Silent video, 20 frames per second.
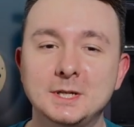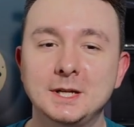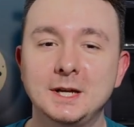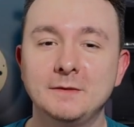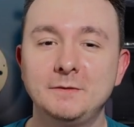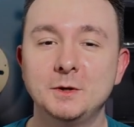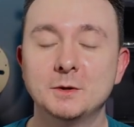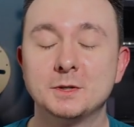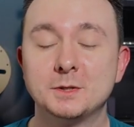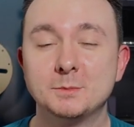to
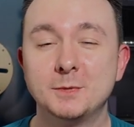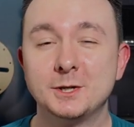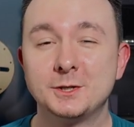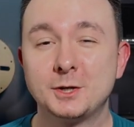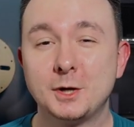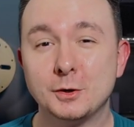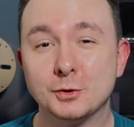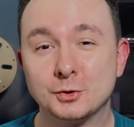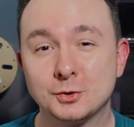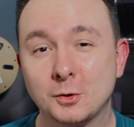give you as much
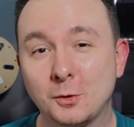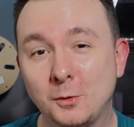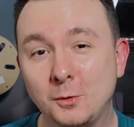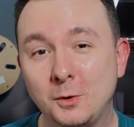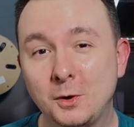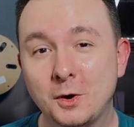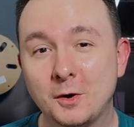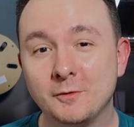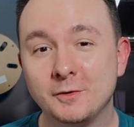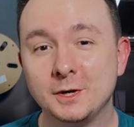
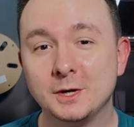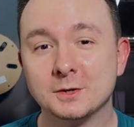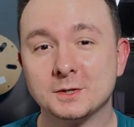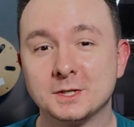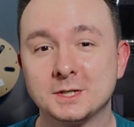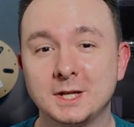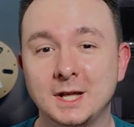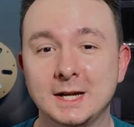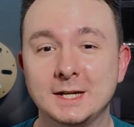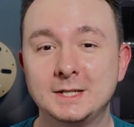control over your
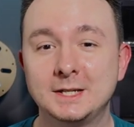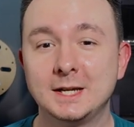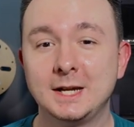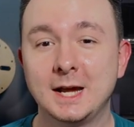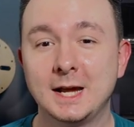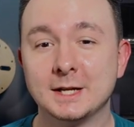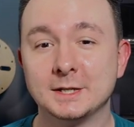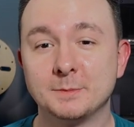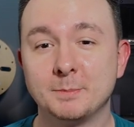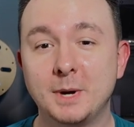slicing
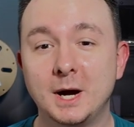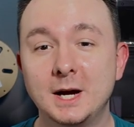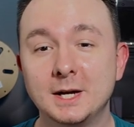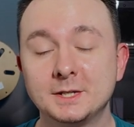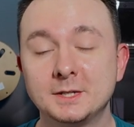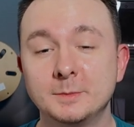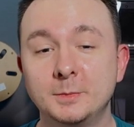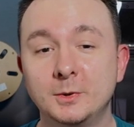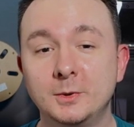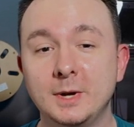as
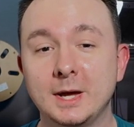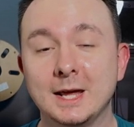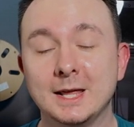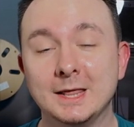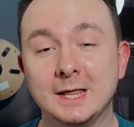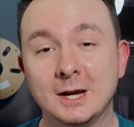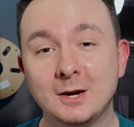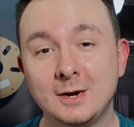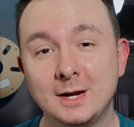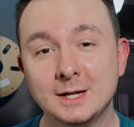possible,
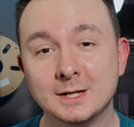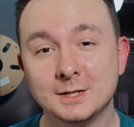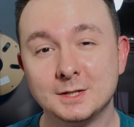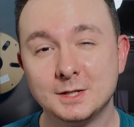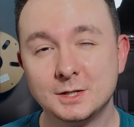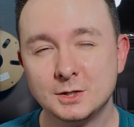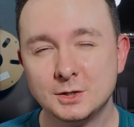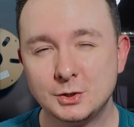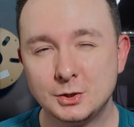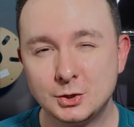and there
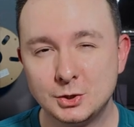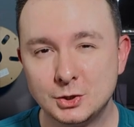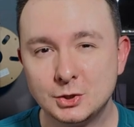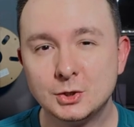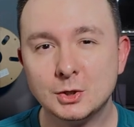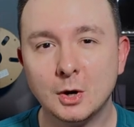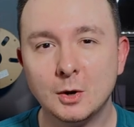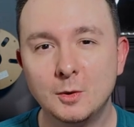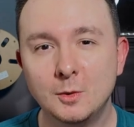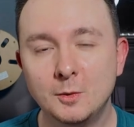is
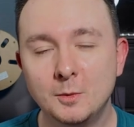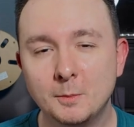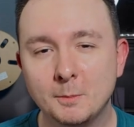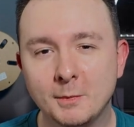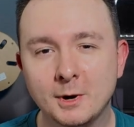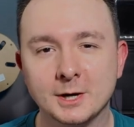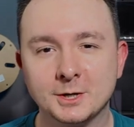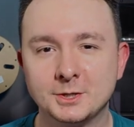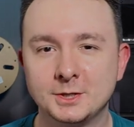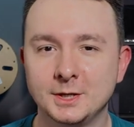so
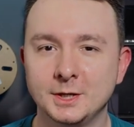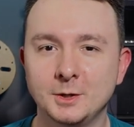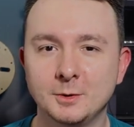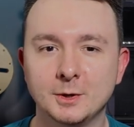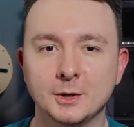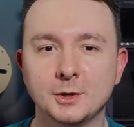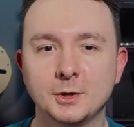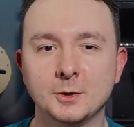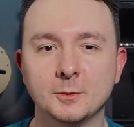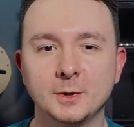much that you
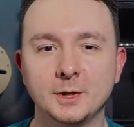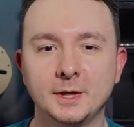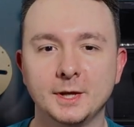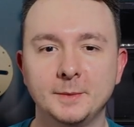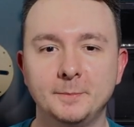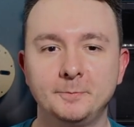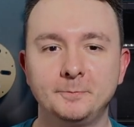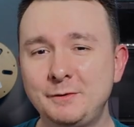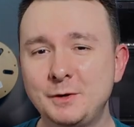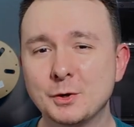can do with
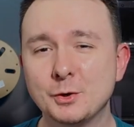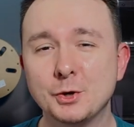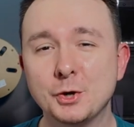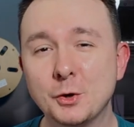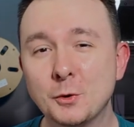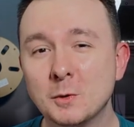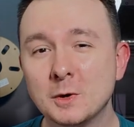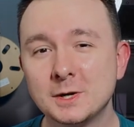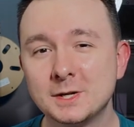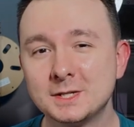it. If you're
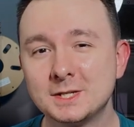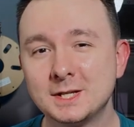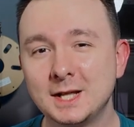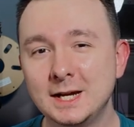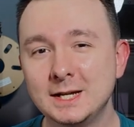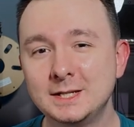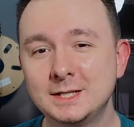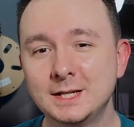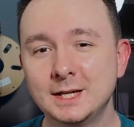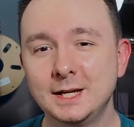newer to
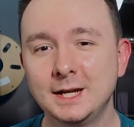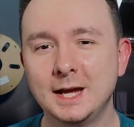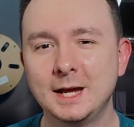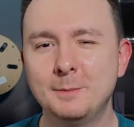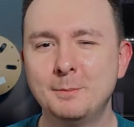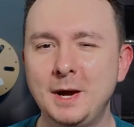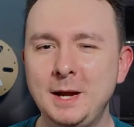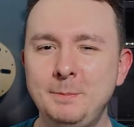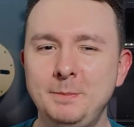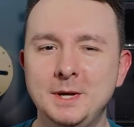slicing, it
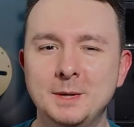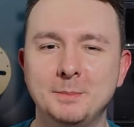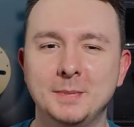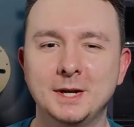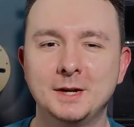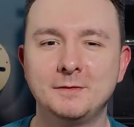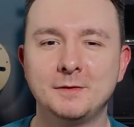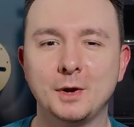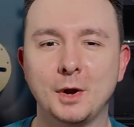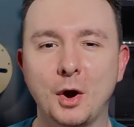might be a
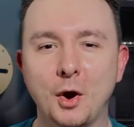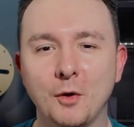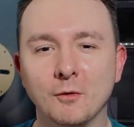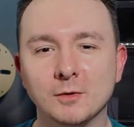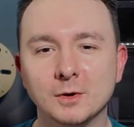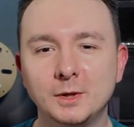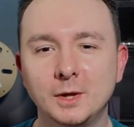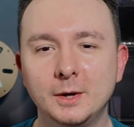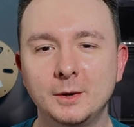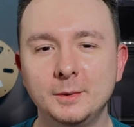bit of an
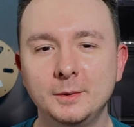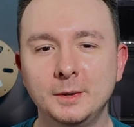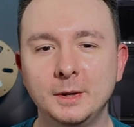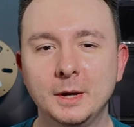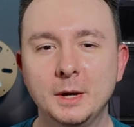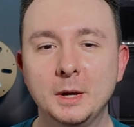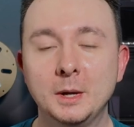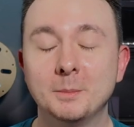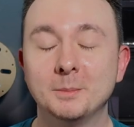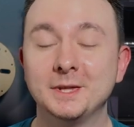overload,
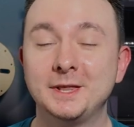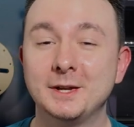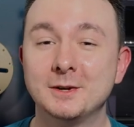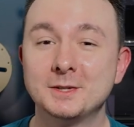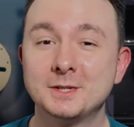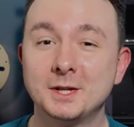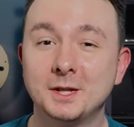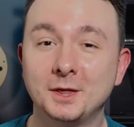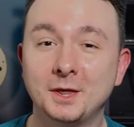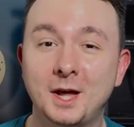but
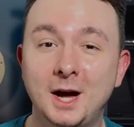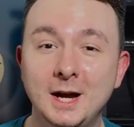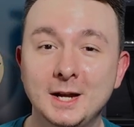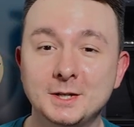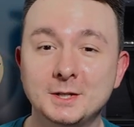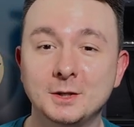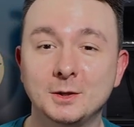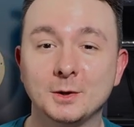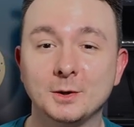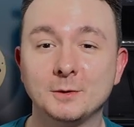there's a lot
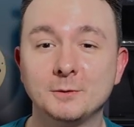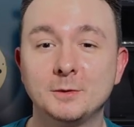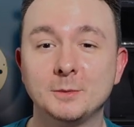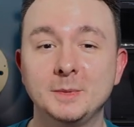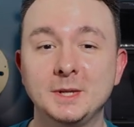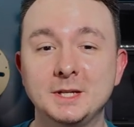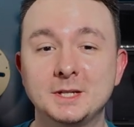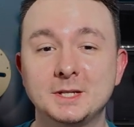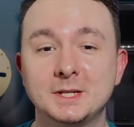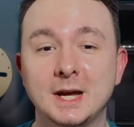to learn from
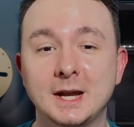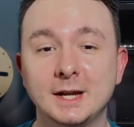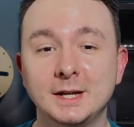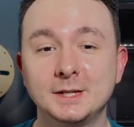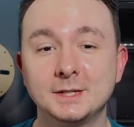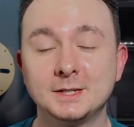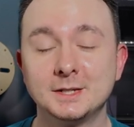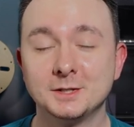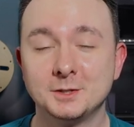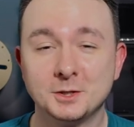these
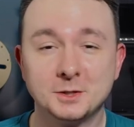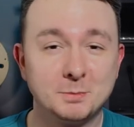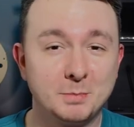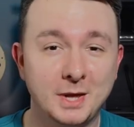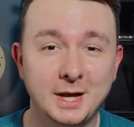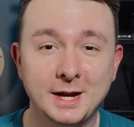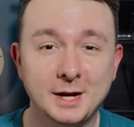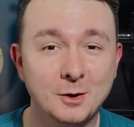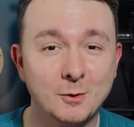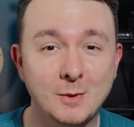settings, just
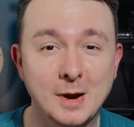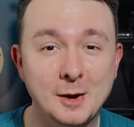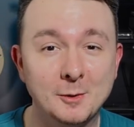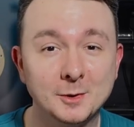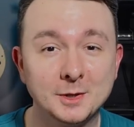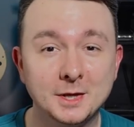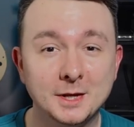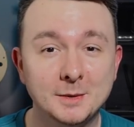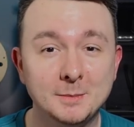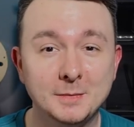playing around
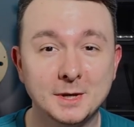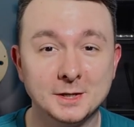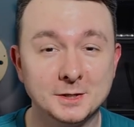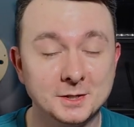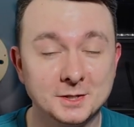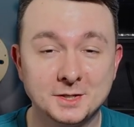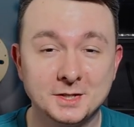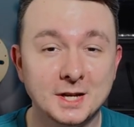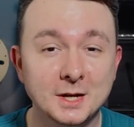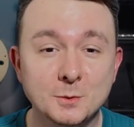with them and
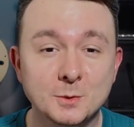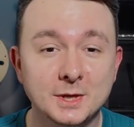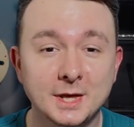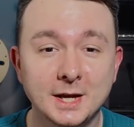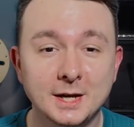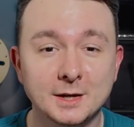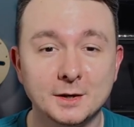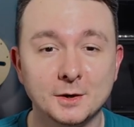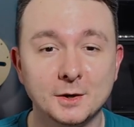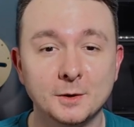just seeing what
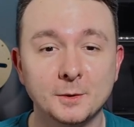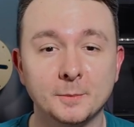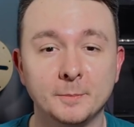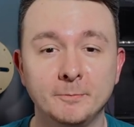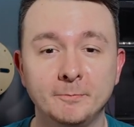they can do.